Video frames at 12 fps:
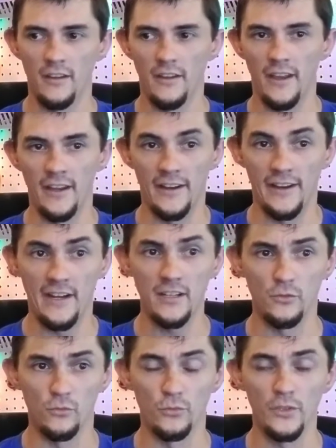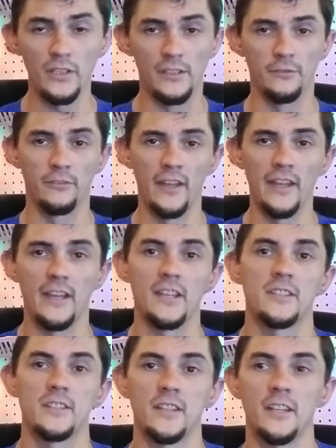and I got it really
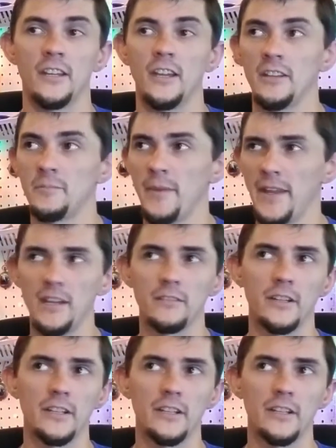fast. I paid around